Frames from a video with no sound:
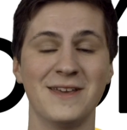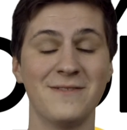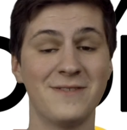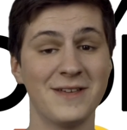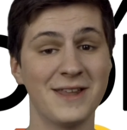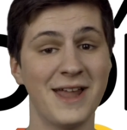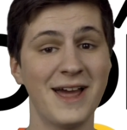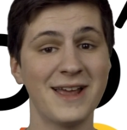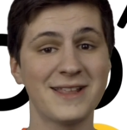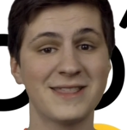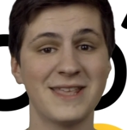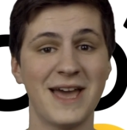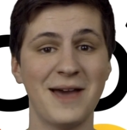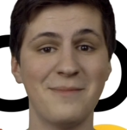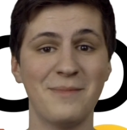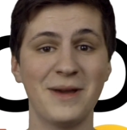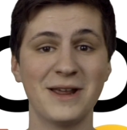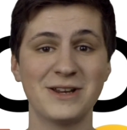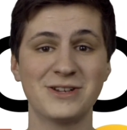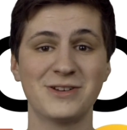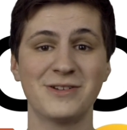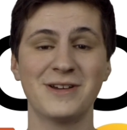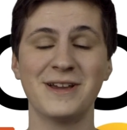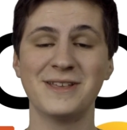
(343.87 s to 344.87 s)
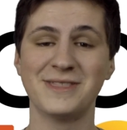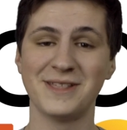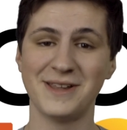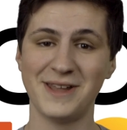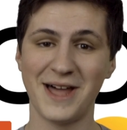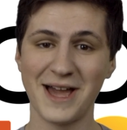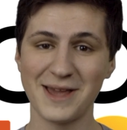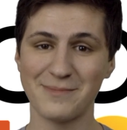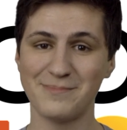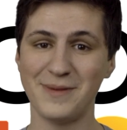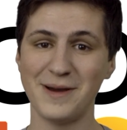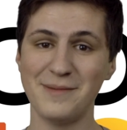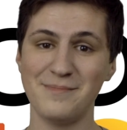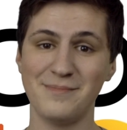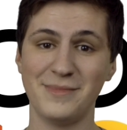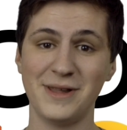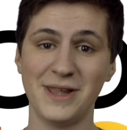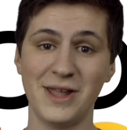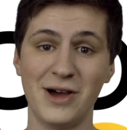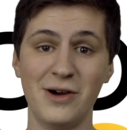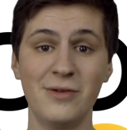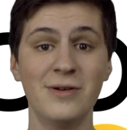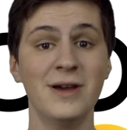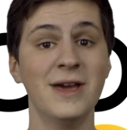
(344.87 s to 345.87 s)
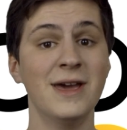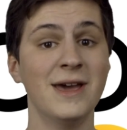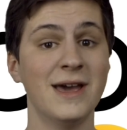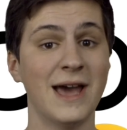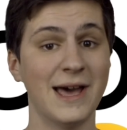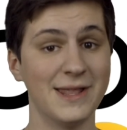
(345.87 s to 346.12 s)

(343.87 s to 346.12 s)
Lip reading: If you like that, make sure you hit the like button below